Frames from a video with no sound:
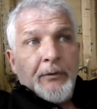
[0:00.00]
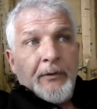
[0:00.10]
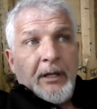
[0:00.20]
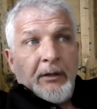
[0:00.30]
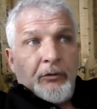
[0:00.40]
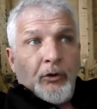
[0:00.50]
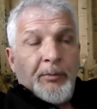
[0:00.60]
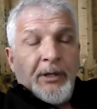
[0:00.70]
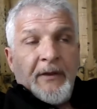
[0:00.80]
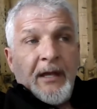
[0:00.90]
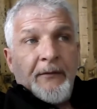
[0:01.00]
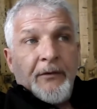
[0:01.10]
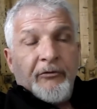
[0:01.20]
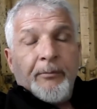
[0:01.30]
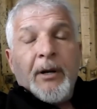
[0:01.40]
they told me that
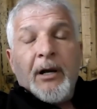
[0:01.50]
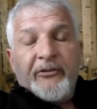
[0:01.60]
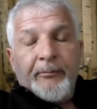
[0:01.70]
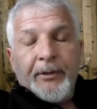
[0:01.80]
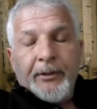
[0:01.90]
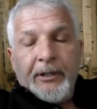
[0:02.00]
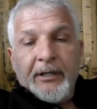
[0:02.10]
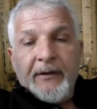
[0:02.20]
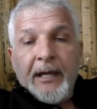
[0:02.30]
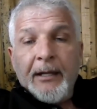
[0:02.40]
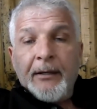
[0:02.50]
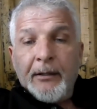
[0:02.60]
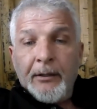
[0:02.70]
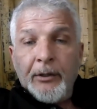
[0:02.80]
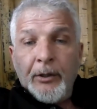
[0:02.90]
there's a possibility that
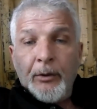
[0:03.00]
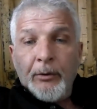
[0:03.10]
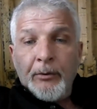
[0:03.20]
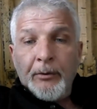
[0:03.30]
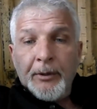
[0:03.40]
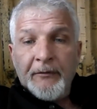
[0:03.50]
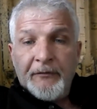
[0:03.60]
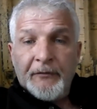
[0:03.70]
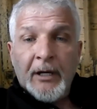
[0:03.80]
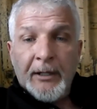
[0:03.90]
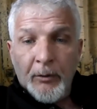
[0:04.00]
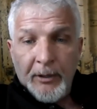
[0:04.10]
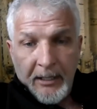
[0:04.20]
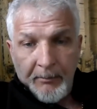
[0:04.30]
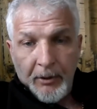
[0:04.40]
you know if i don't
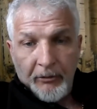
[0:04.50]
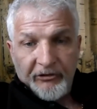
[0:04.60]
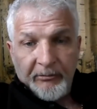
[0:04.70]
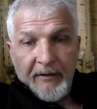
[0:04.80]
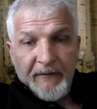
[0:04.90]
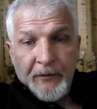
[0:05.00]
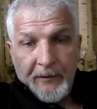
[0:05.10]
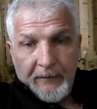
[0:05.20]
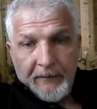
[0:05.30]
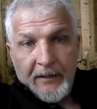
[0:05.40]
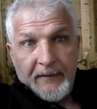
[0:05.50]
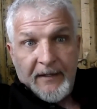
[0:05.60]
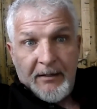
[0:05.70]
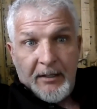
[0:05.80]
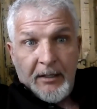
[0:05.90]
get a pulse in my foot that
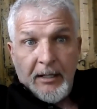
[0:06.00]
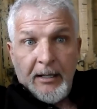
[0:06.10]
they